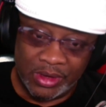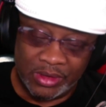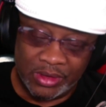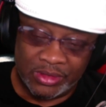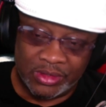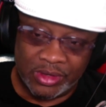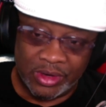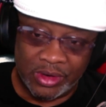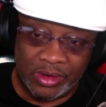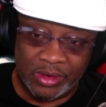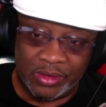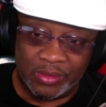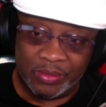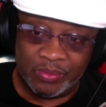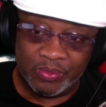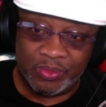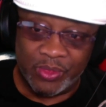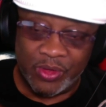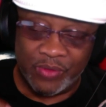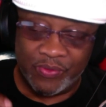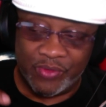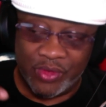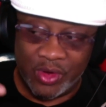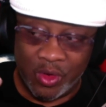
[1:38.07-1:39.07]
So
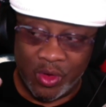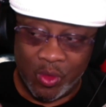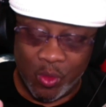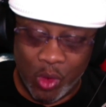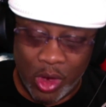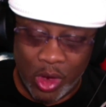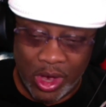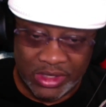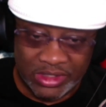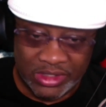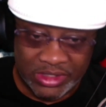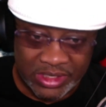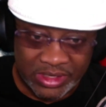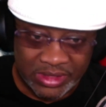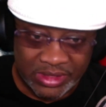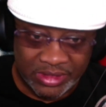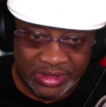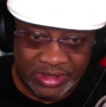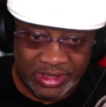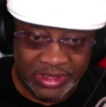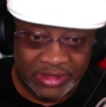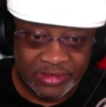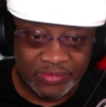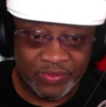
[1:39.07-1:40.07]
if you're watching
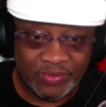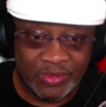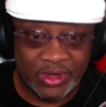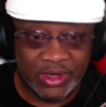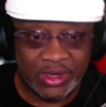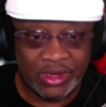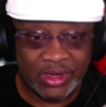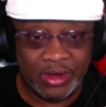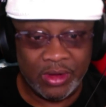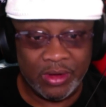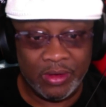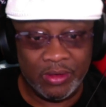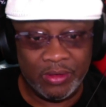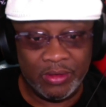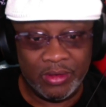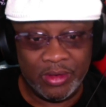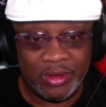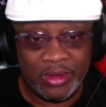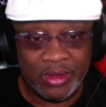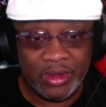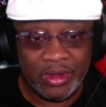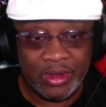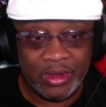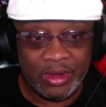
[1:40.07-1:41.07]
this video,
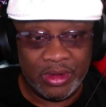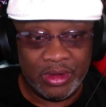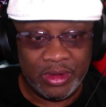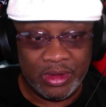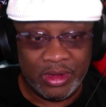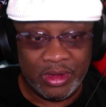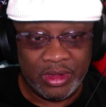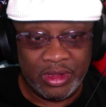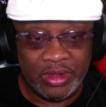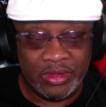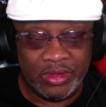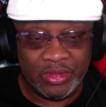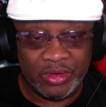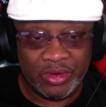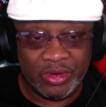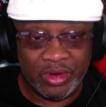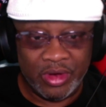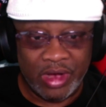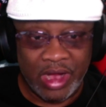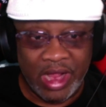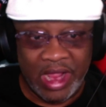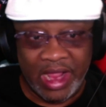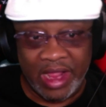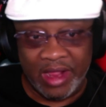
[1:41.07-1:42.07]
either
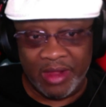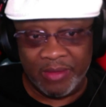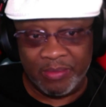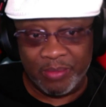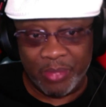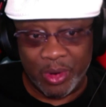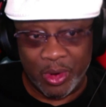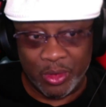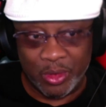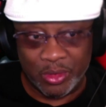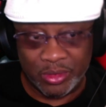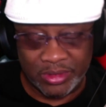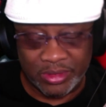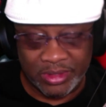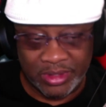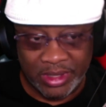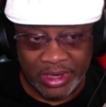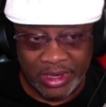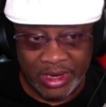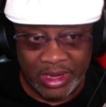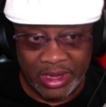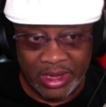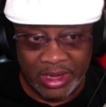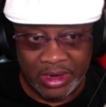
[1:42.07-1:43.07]
I
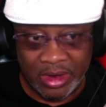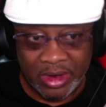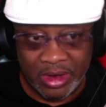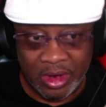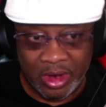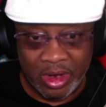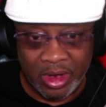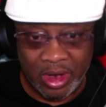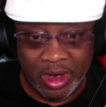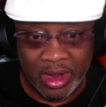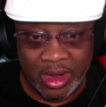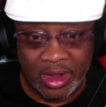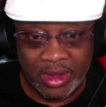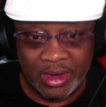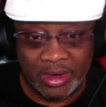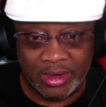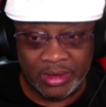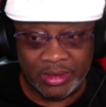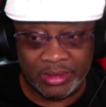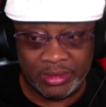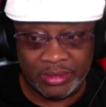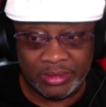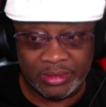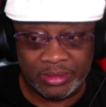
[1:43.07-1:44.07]
posted it on
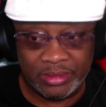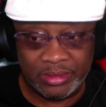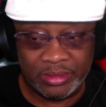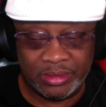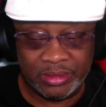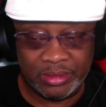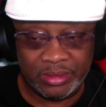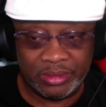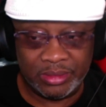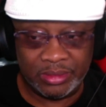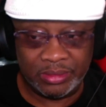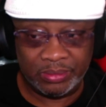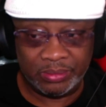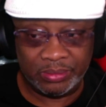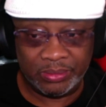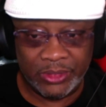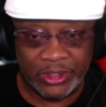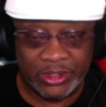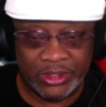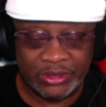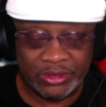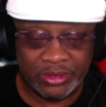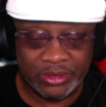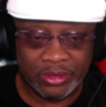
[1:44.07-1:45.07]

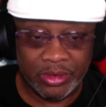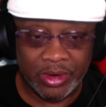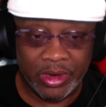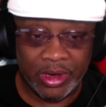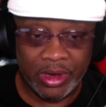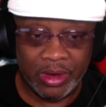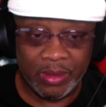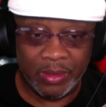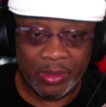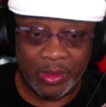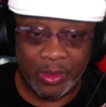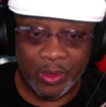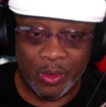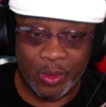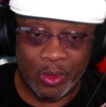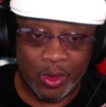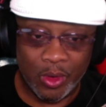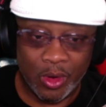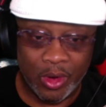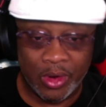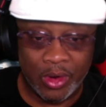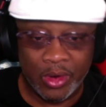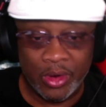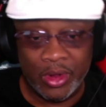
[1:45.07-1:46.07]
Instagram
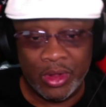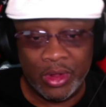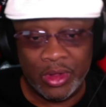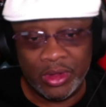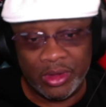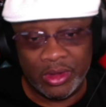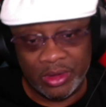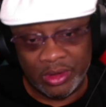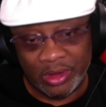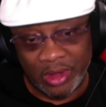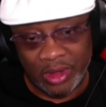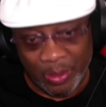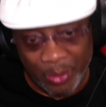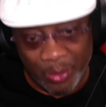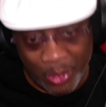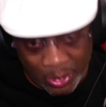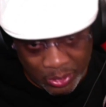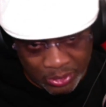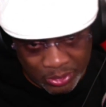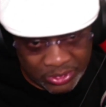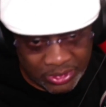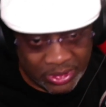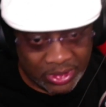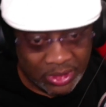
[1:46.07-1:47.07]
or I
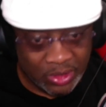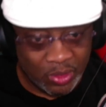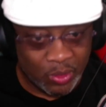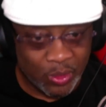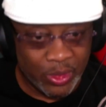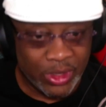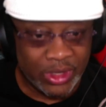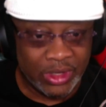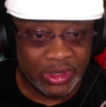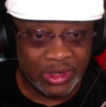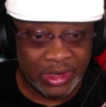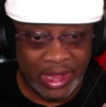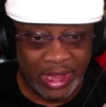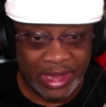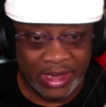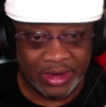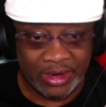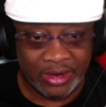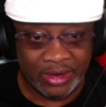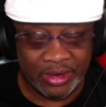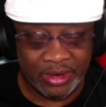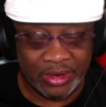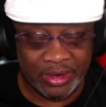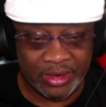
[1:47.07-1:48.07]
posted it a week
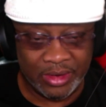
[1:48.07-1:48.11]
later.